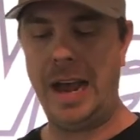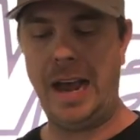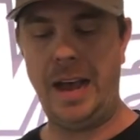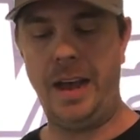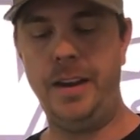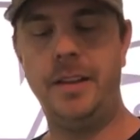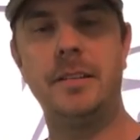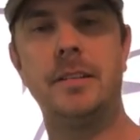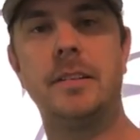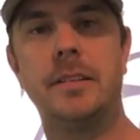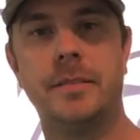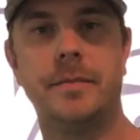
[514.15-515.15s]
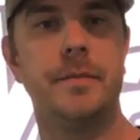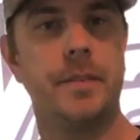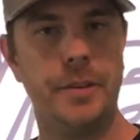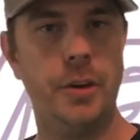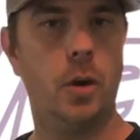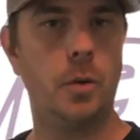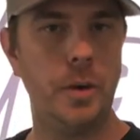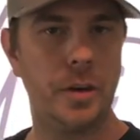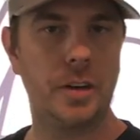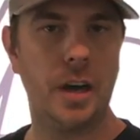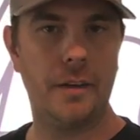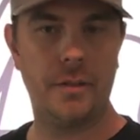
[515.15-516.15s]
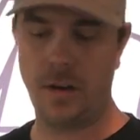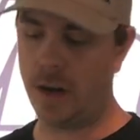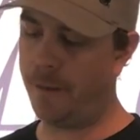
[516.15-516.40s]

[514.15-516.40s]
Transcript: to add, you know, a rear cover.